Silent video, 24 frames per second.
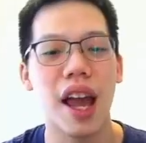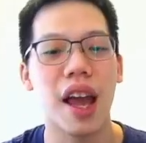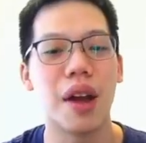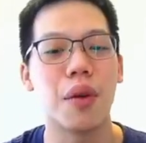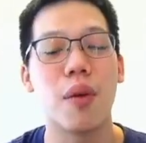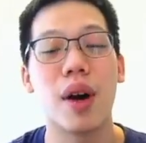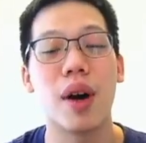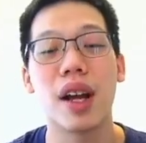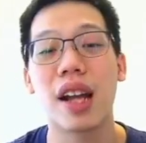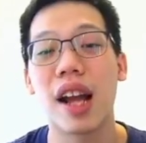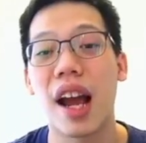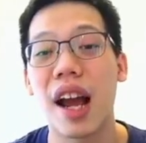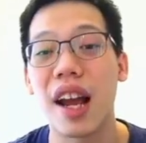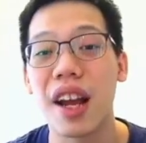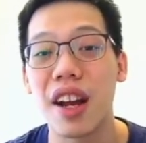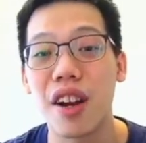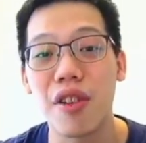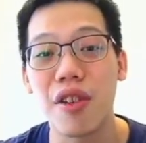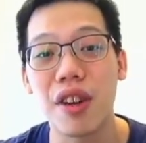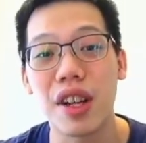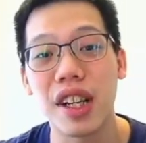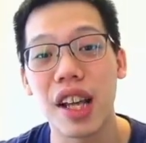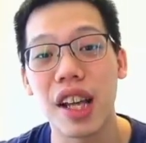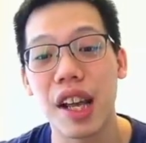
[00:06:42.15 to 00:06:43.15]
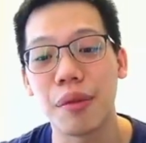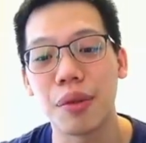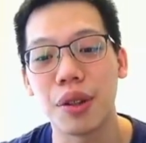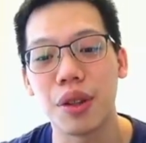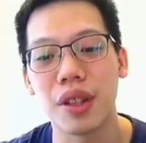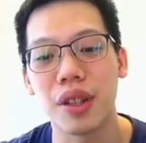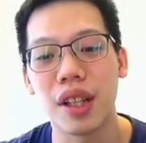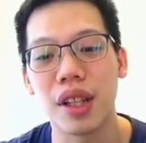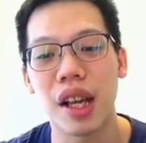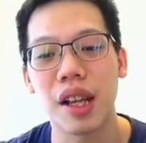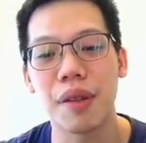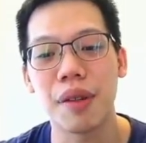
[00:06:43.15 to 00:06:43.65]
and what I already am
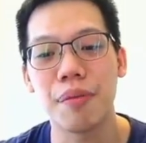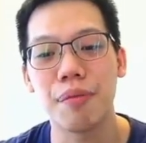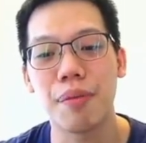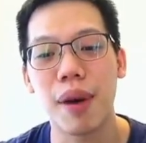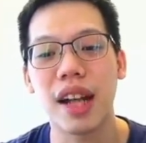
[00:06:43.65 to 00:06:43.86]
good at.